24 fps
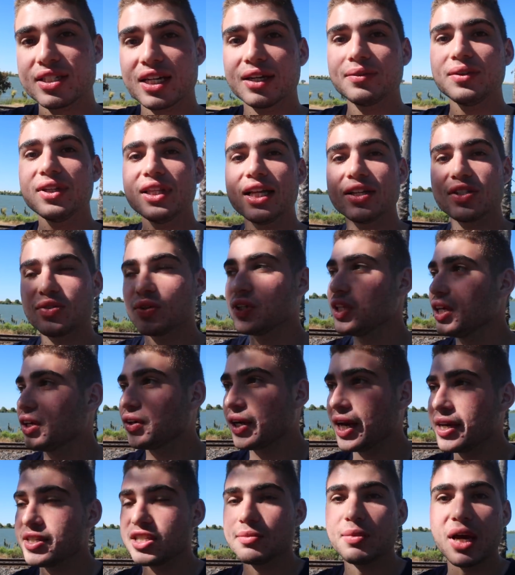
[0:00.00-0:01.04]
something that's really
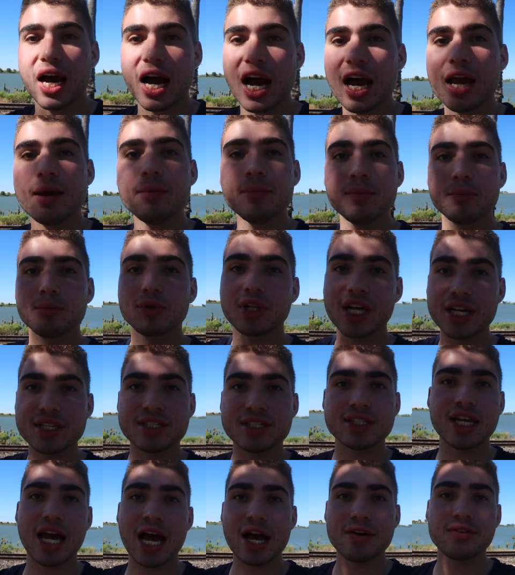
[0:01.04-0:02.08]
crazy to me, I'm
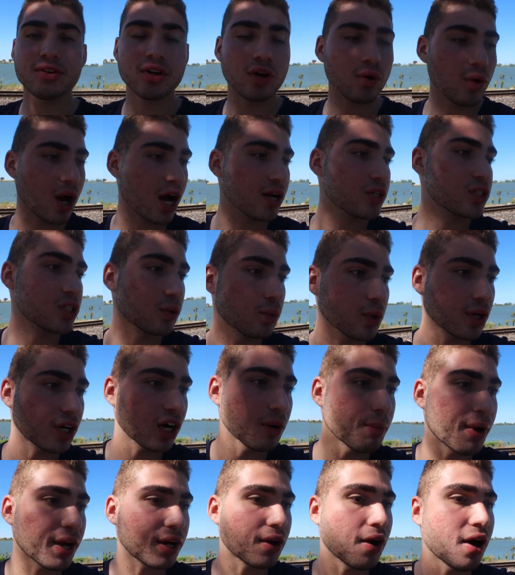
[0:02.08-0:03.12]
blessed to have a garage to work
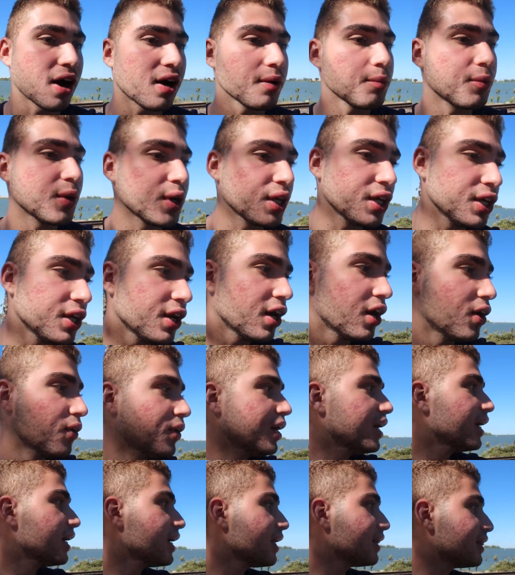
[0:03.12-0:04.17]
on my car, but you know,
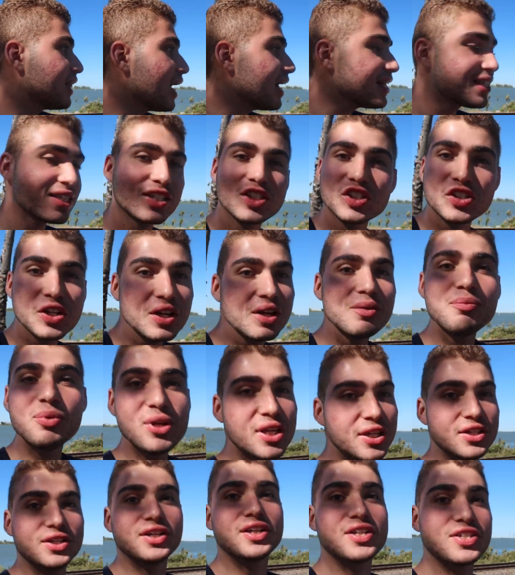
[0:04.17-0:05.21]
that shouldn't be
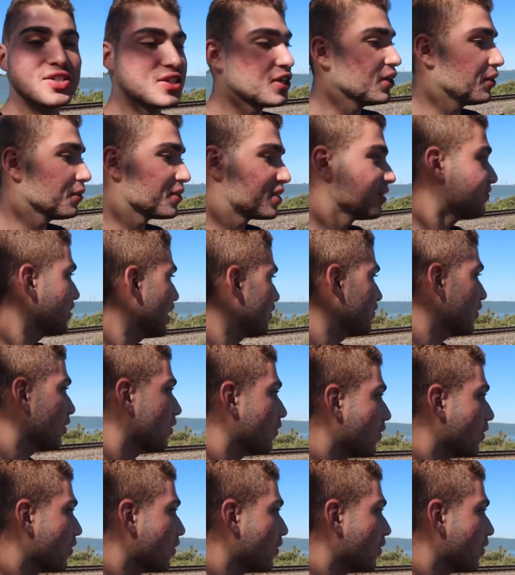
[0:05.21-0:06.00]
your excuse if you have a